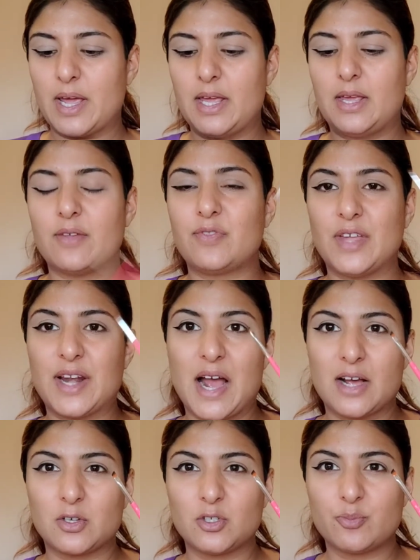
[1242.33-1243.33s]
a thin
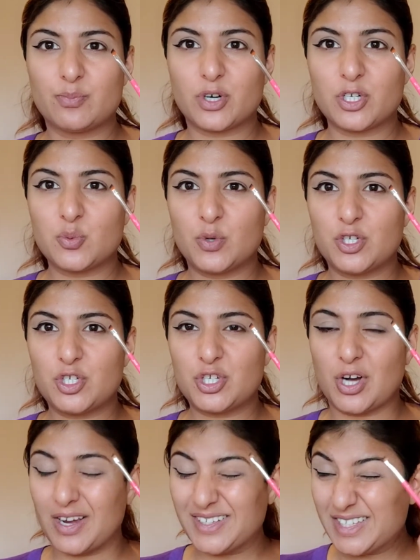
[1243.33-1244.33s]
angled brush,
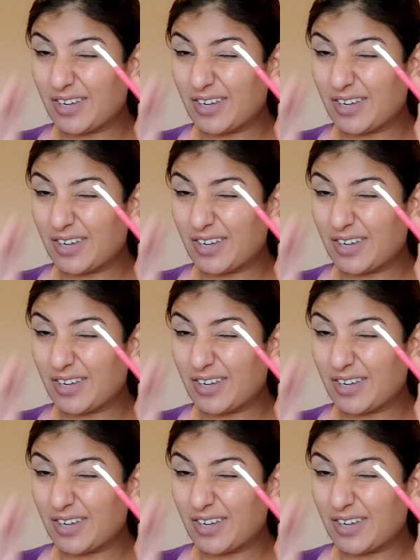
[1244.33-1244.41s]
which I